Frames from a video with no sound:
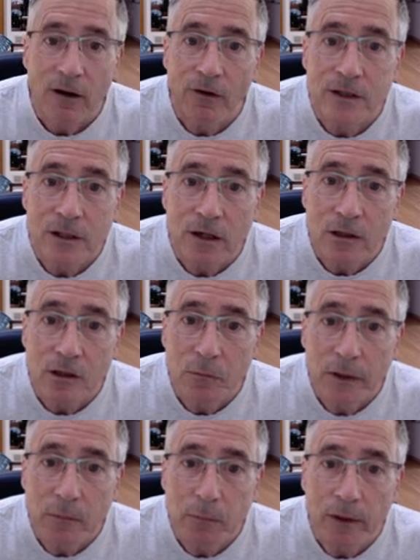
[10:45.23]
always hard to
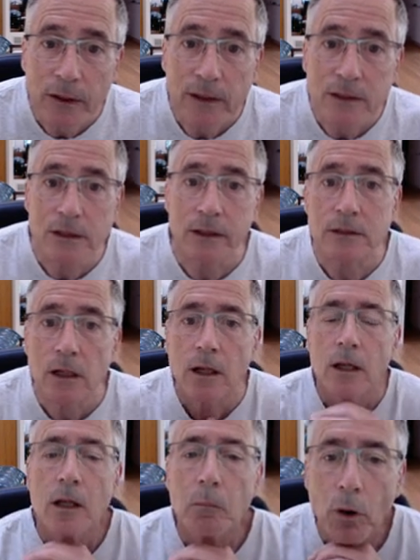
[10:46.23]
manipulate these things.
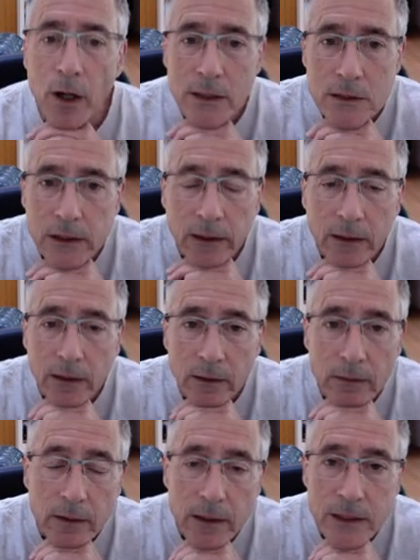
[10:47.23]
The pawns
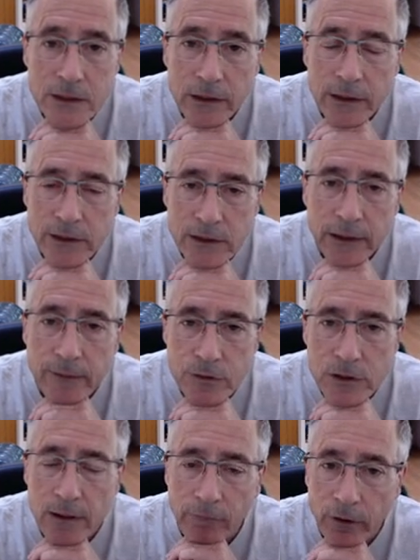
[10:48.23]
on e6 and
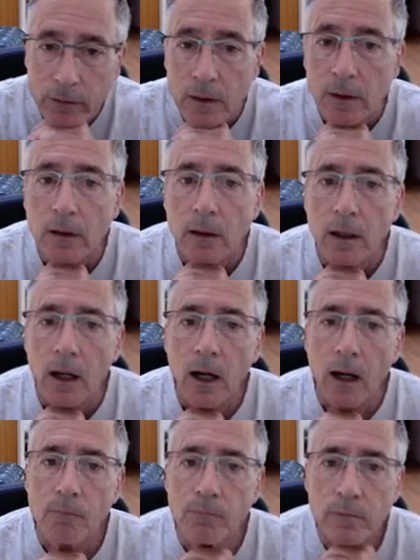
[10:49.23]
f7
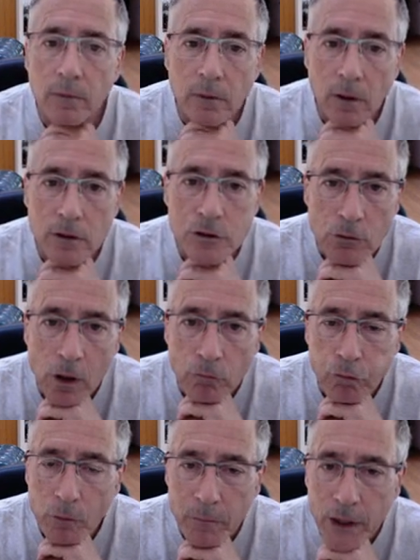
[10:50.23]
are a strong
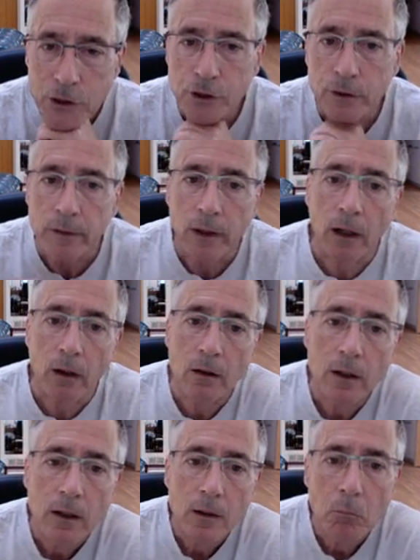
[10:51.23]
formation there,
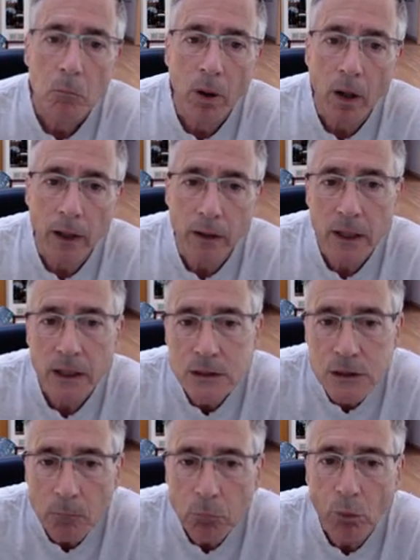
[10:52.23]
but at
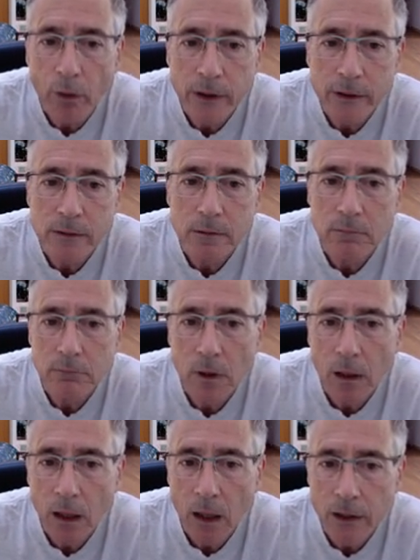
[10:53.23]
some point,
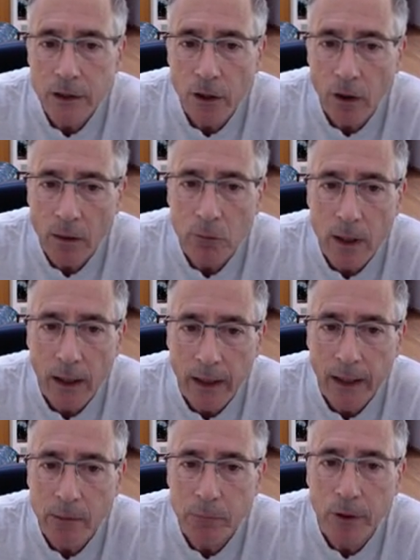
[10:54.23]
I
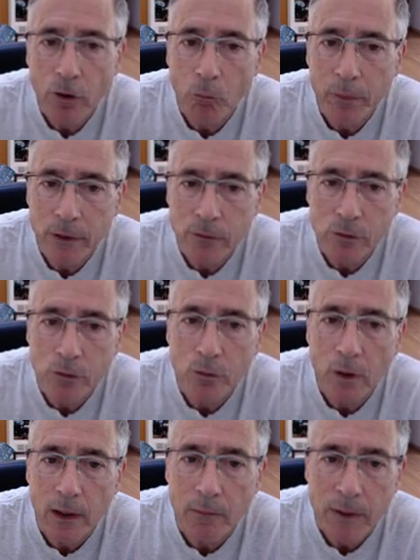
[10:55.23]
had been hoping
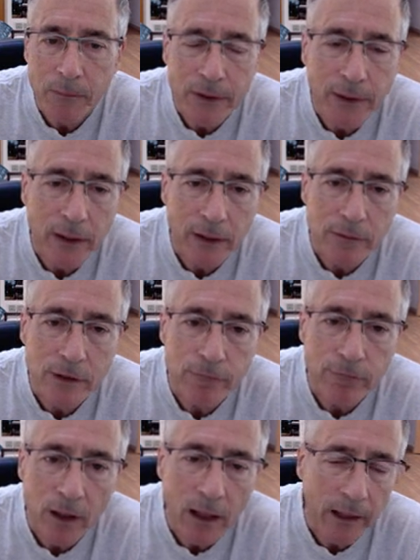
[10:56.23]
to maybe get in
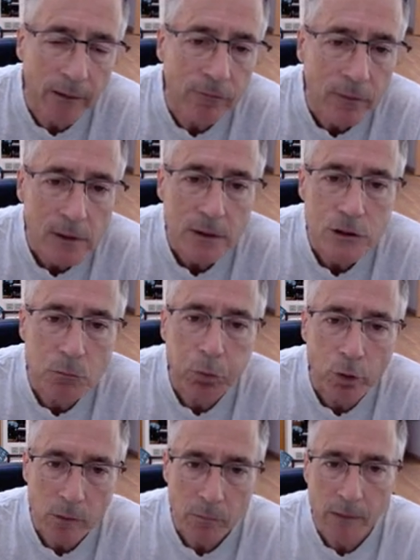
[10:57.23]
d5,
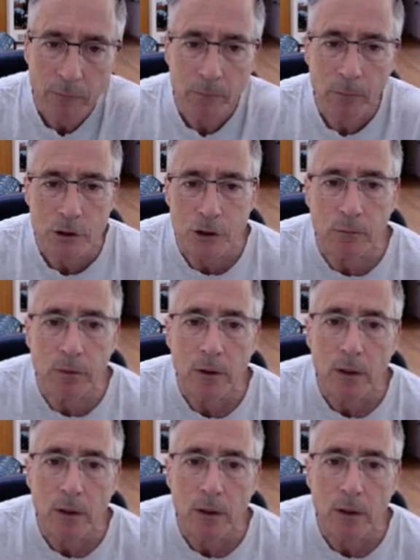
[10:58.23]
supported by my bishop.